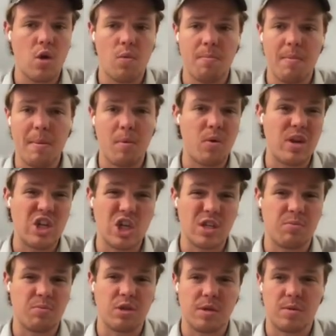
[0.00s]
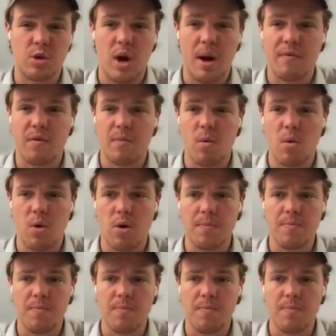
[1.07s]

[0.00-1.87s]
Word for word: Remember, we just put subscribe for more.